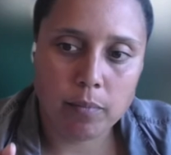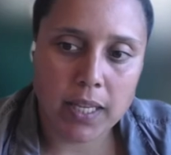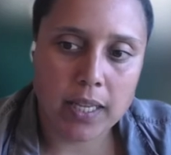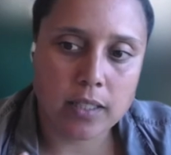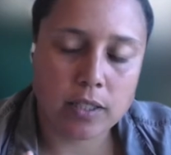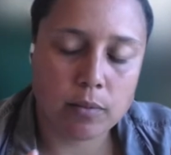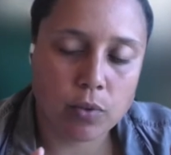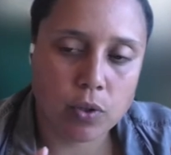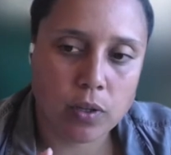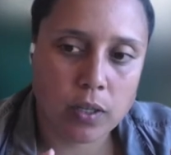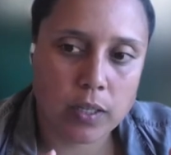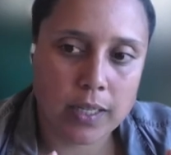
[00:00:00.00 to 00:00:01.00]
me as a
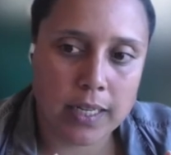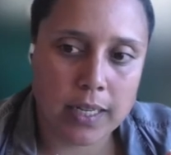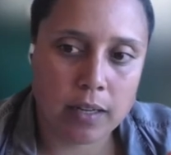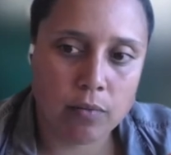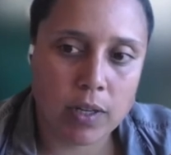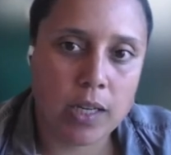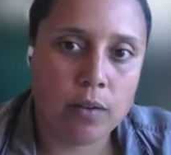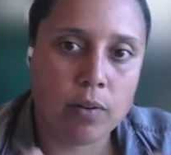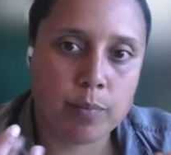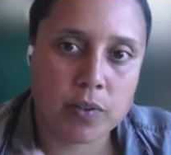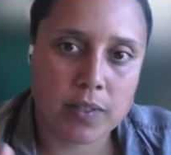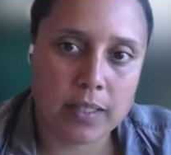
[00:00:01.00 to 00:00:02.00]
modeler that I really
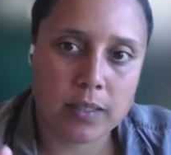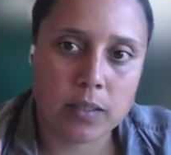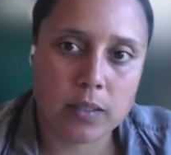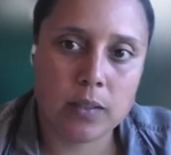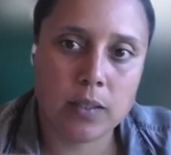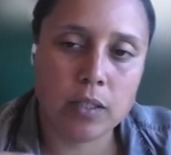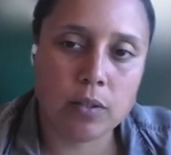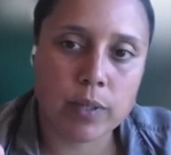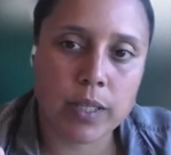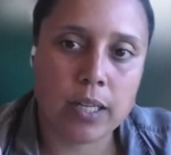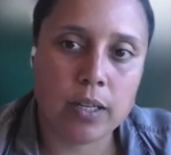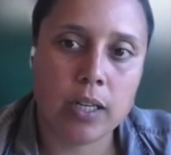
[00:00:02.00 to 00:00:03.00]
represent the
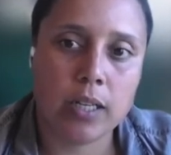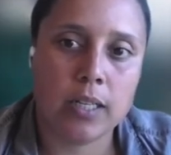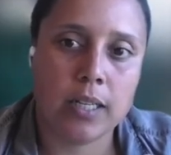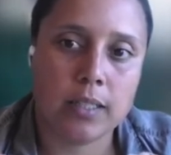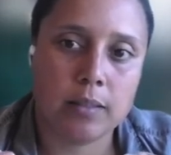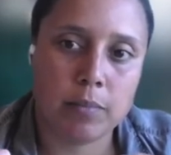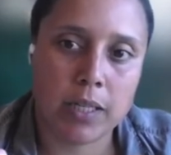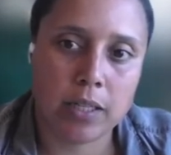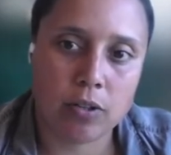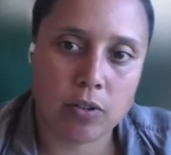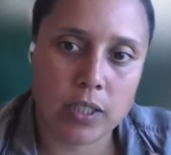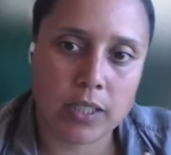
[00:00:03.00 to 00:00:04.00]
theory that my
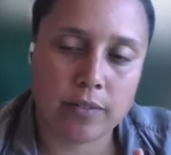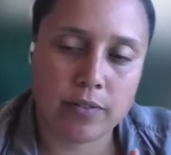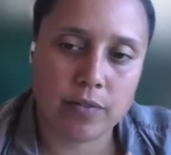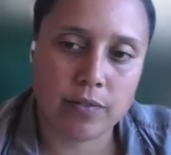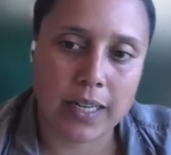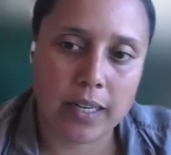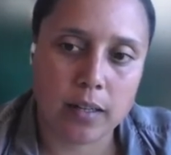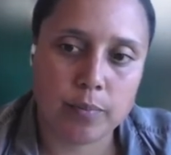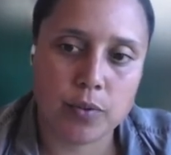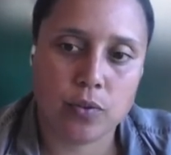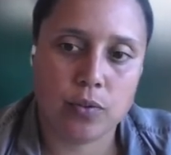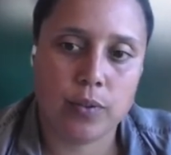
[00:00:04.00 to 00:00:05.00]
colleagues have
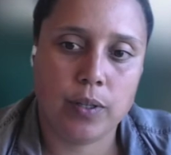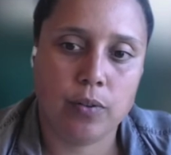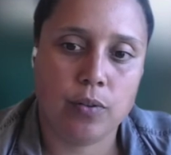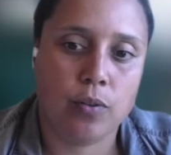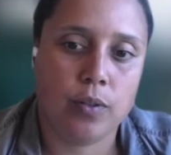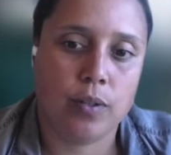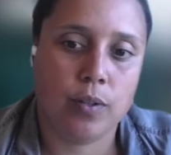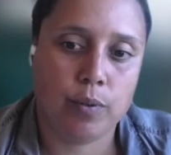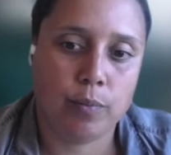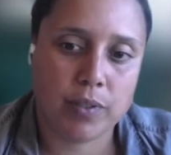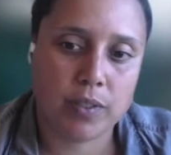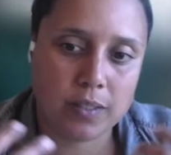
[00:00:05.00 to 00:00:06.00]
developed, or the
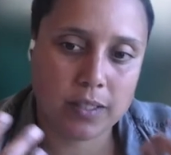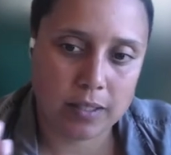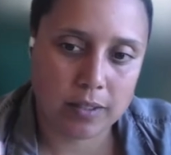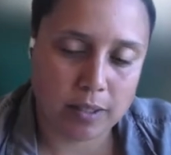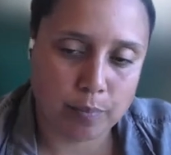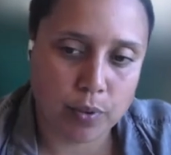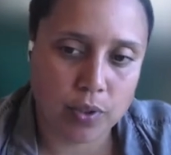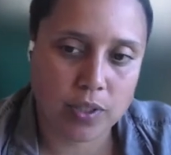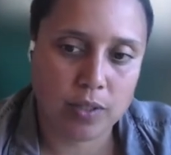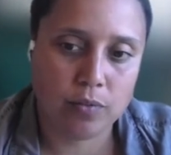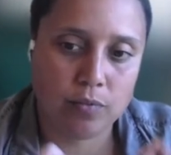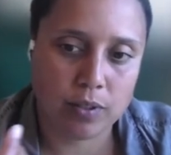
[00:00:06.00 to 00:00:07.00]

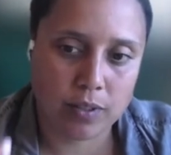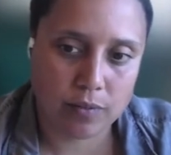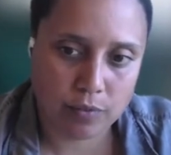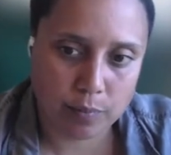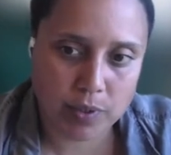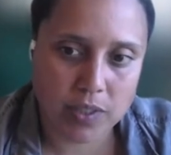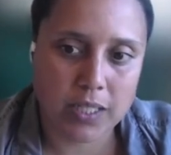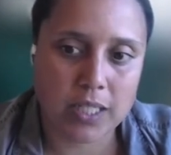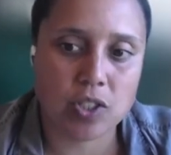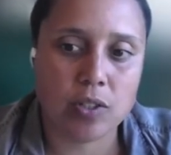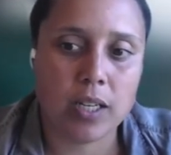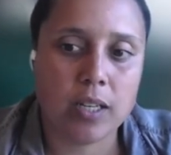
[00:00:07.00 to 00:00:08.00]
topology
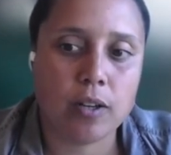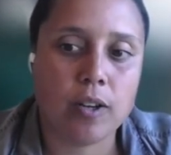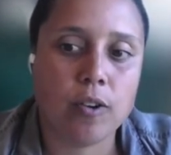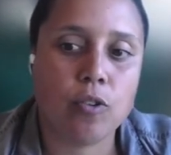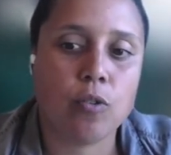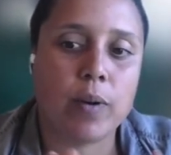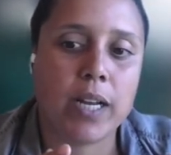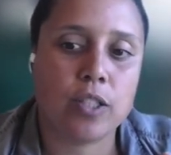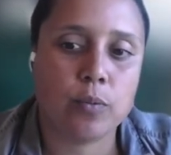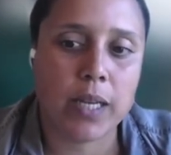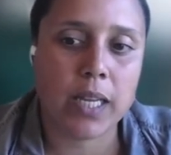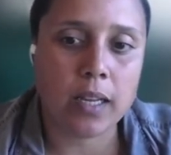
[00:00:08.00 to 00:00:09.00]
representation in a
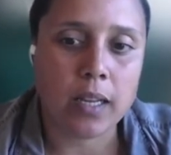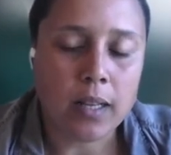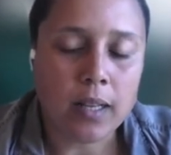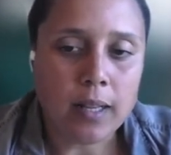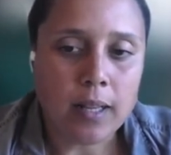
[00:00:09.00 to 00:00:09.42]
correct way.